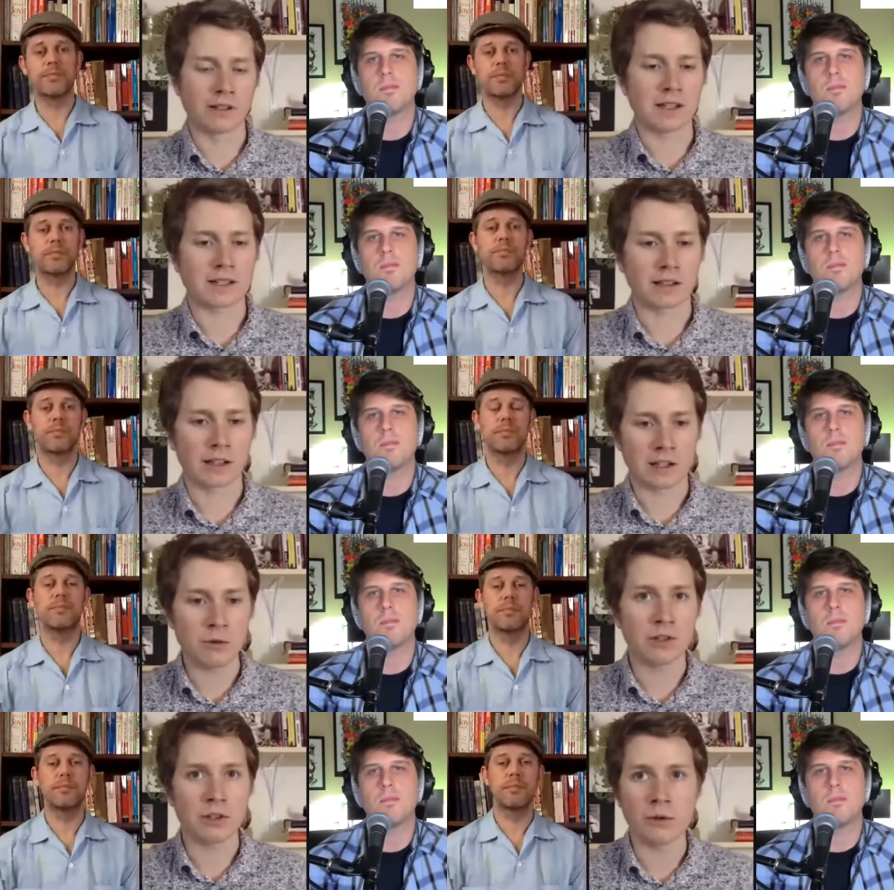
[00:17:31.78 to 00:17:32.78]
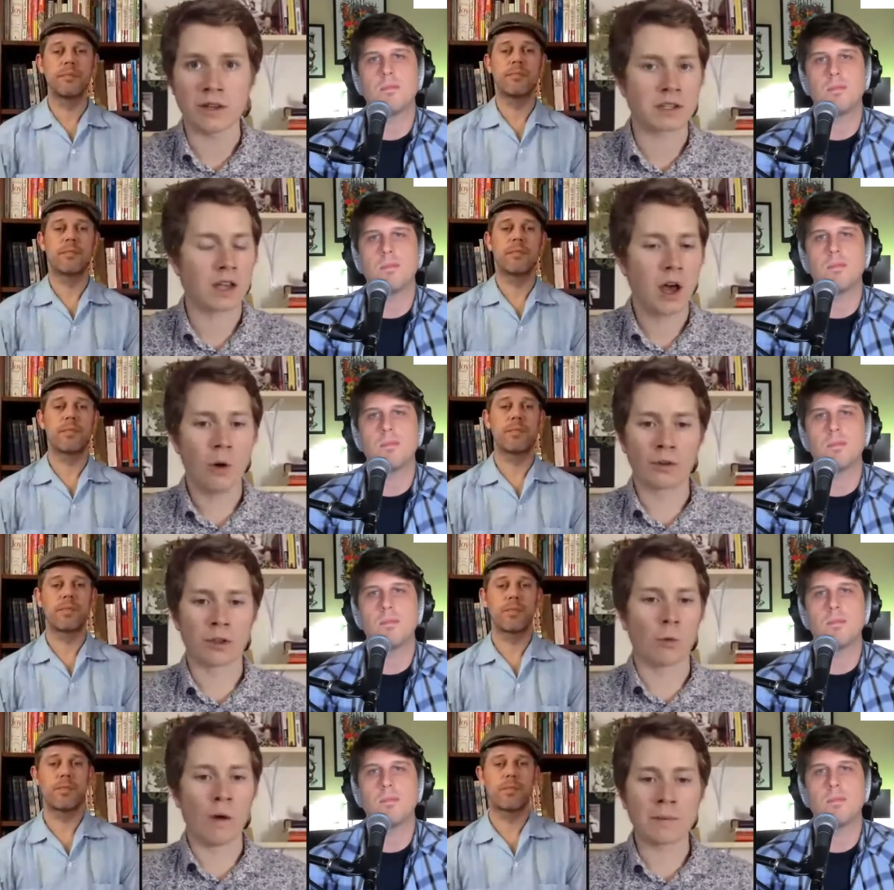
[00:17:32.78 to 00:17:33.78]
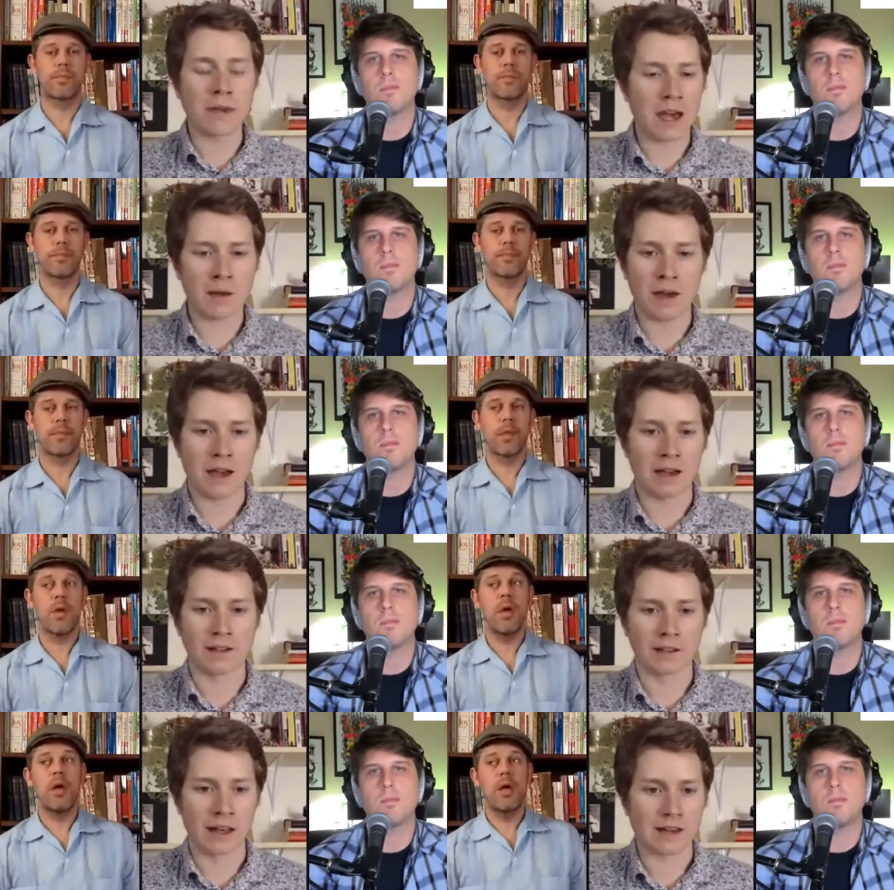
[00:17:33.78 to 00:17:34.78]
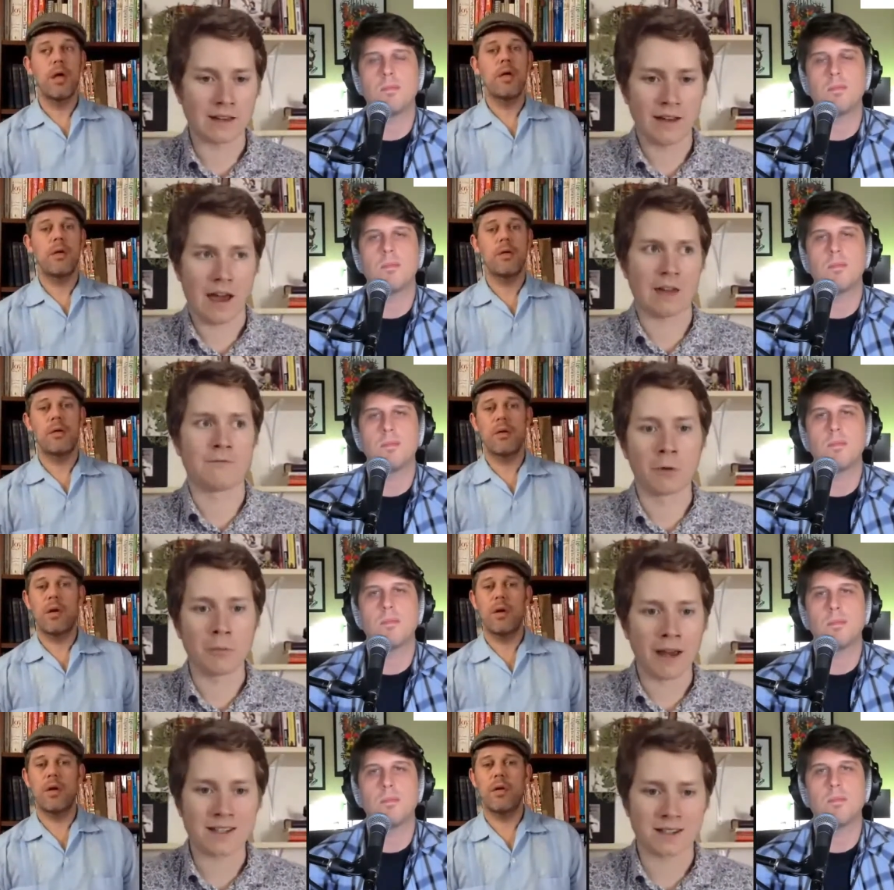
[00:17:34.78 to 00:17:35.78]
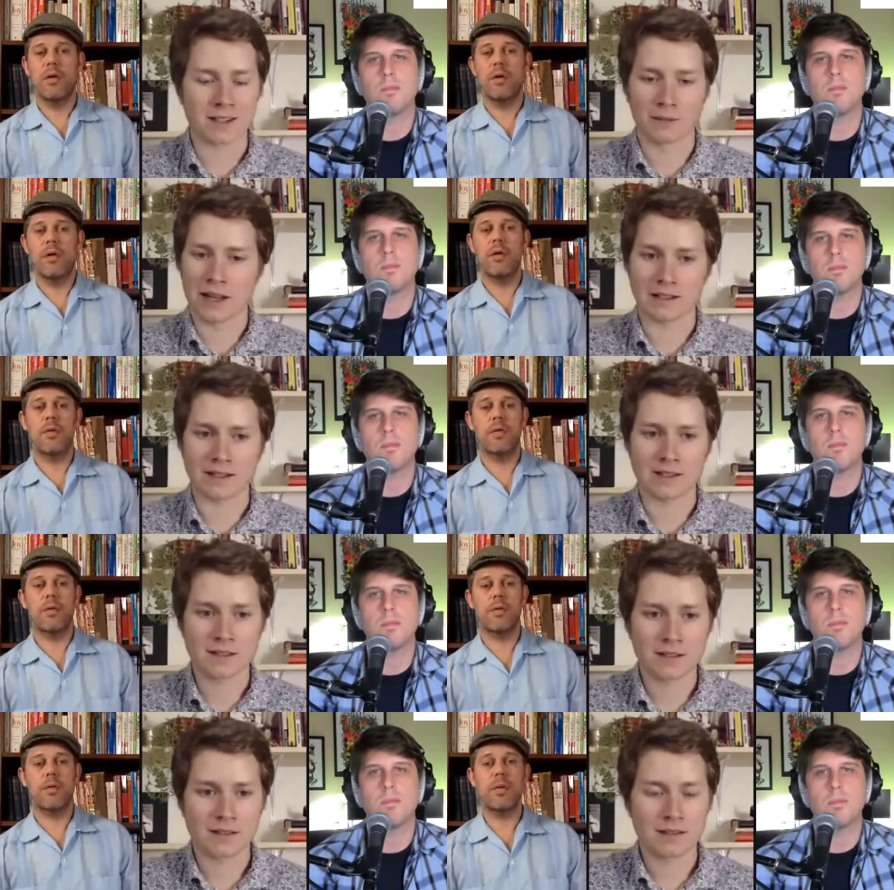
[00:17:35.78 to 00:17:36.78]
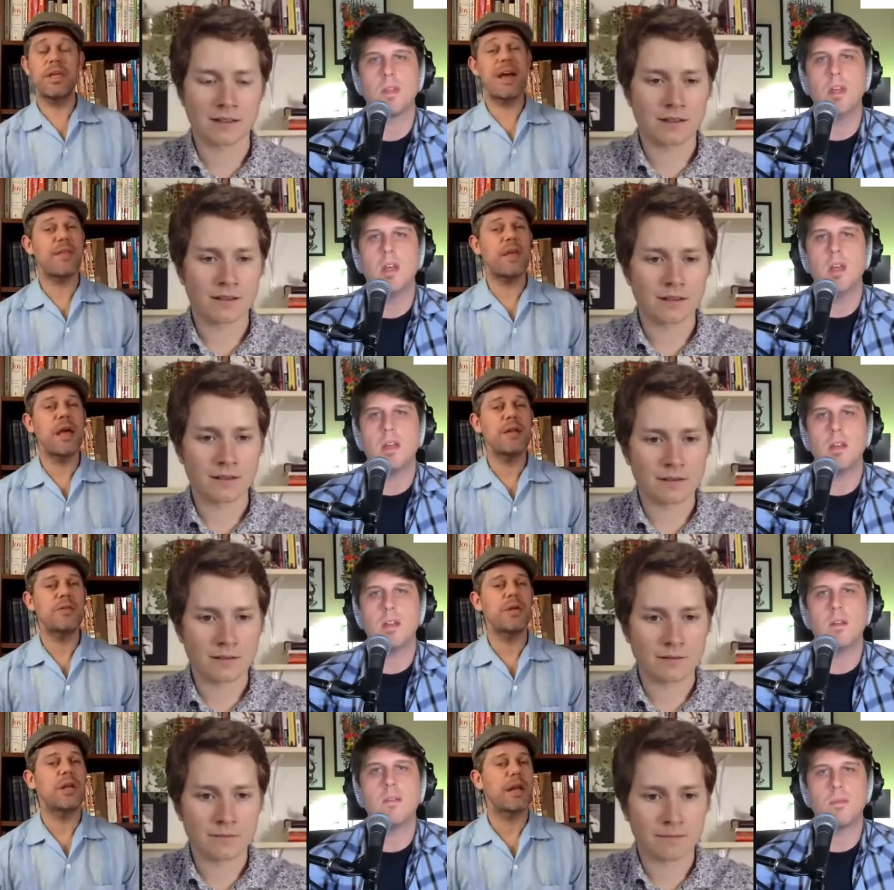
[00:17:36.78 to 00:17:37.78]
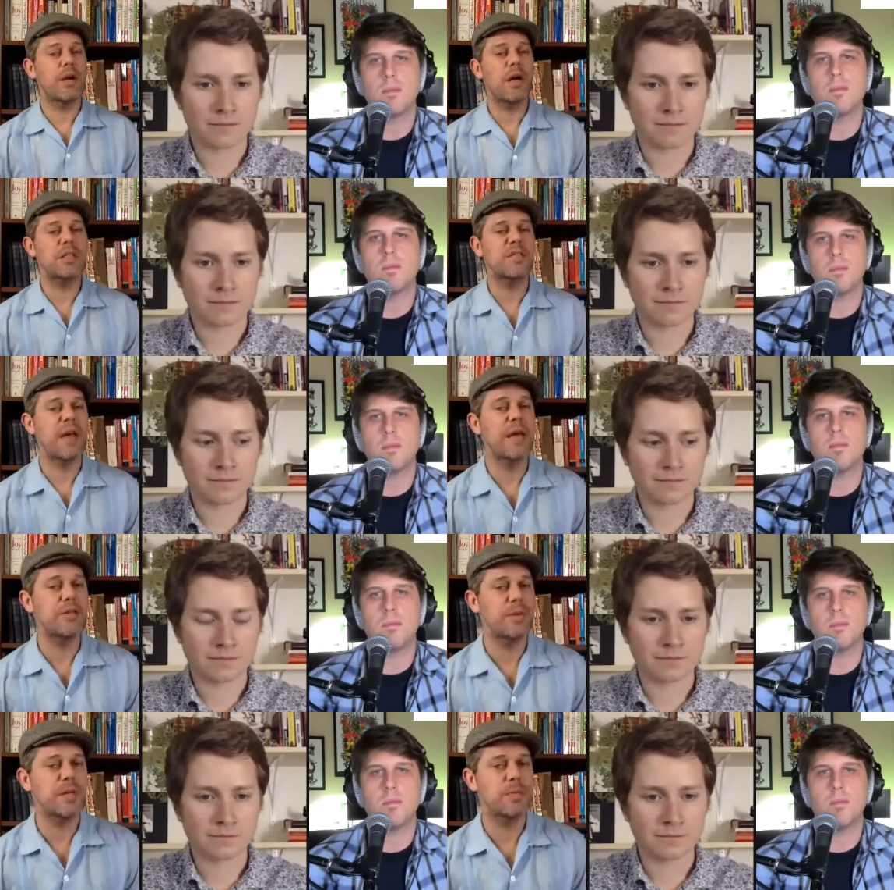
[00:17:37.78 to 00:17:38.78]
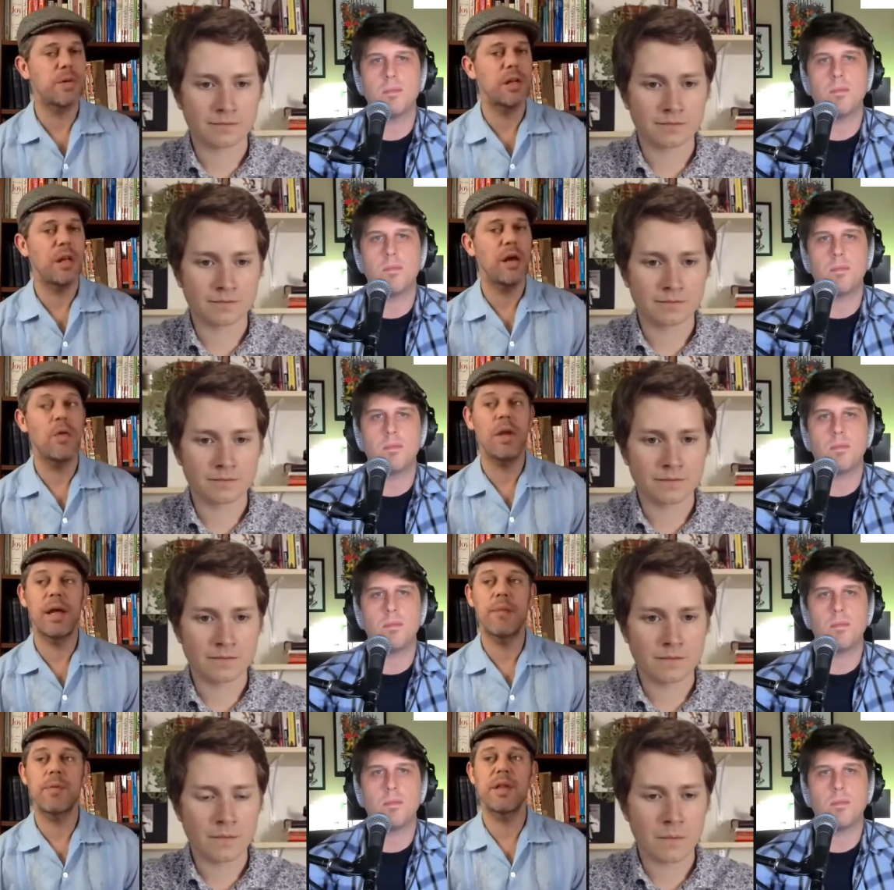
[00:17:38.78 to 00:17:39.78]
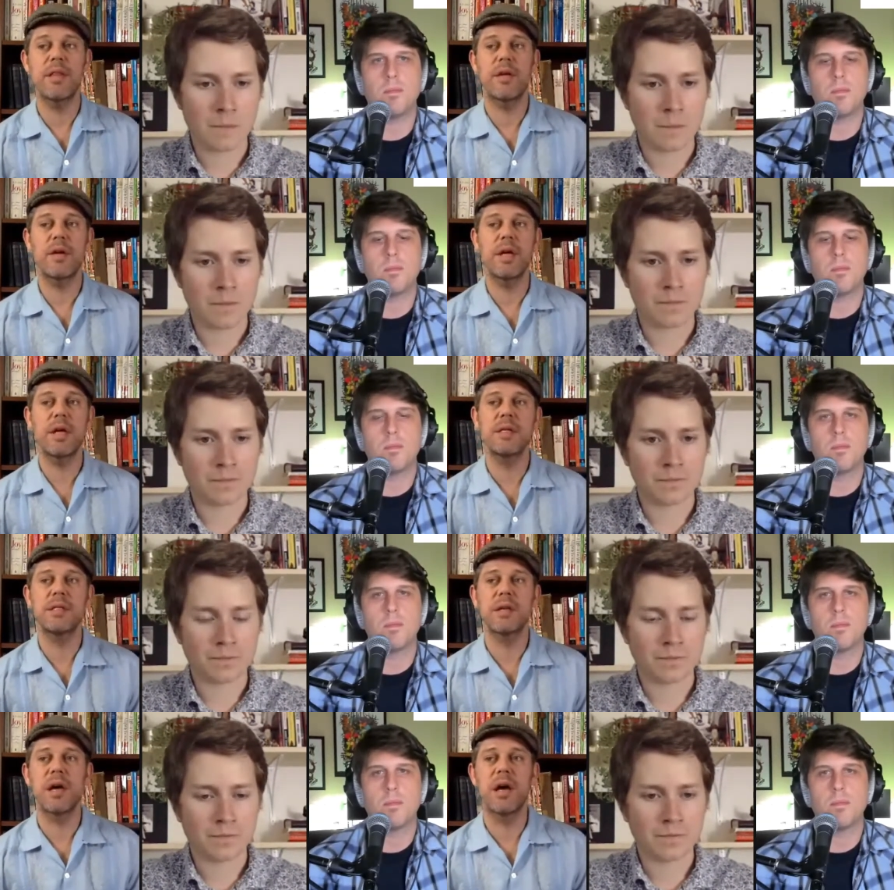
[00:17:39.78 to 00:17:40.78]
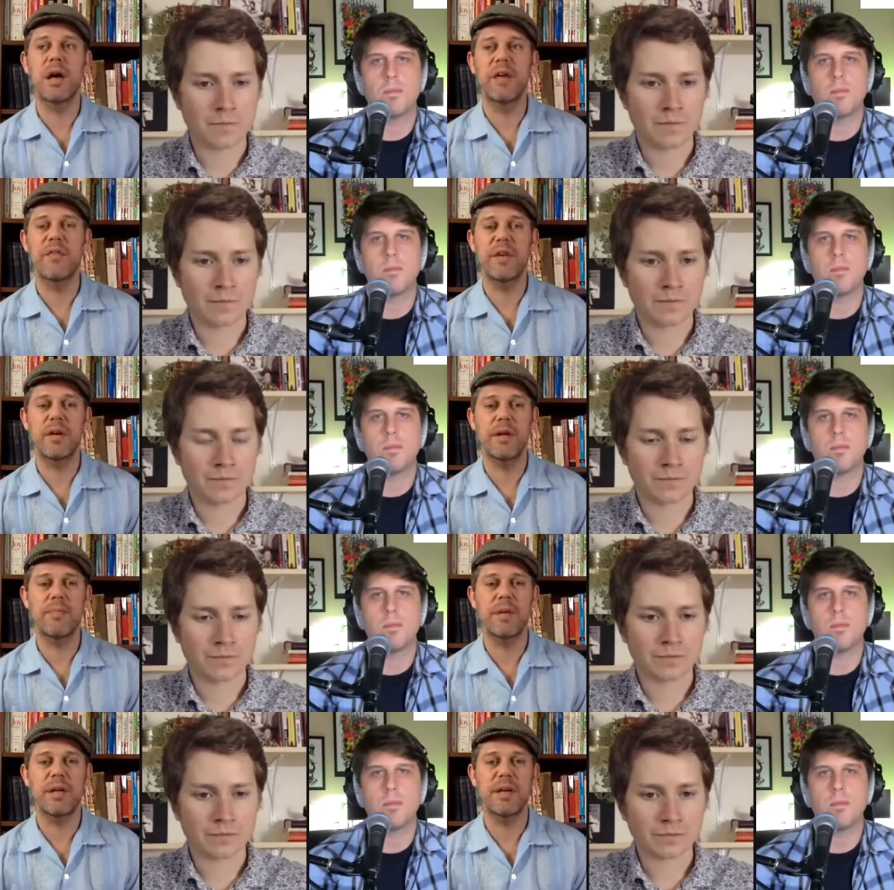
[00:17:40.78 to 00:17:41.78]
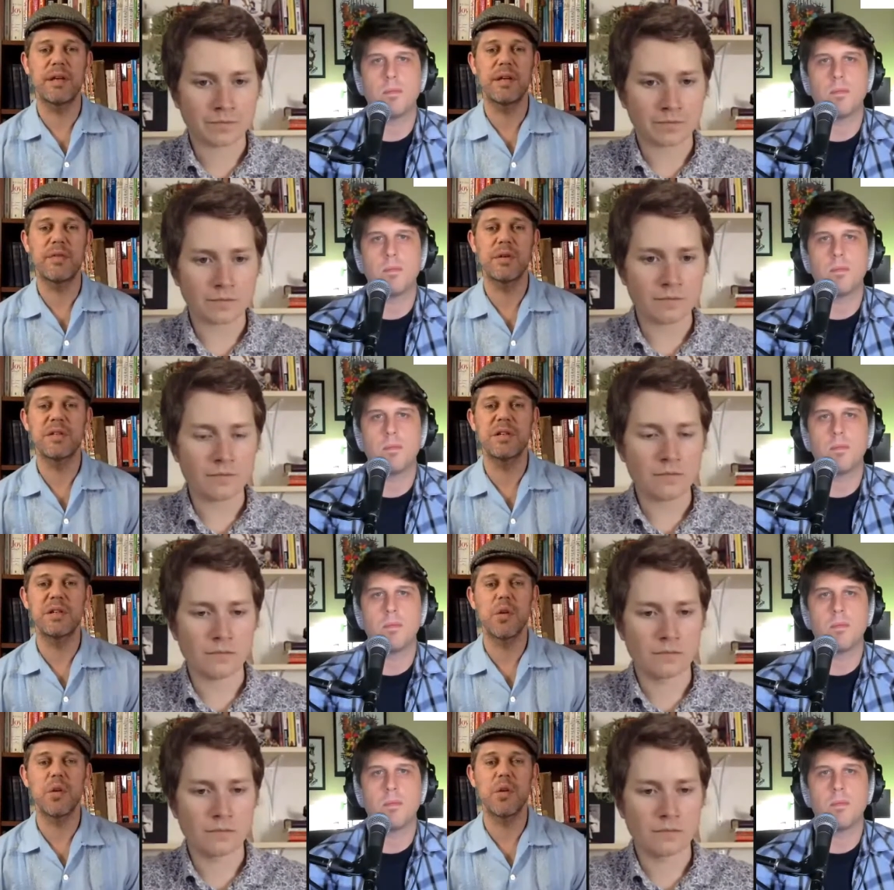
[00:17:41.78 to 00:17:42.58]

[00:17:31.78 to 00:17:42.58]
Speaker 1: realistic. Like you can do this with a webcam and like headphone mics and some lights.
Speaker 2: Yeah, the entry like cost of entry is pretty low. Like, but there is a, a fairly big difference in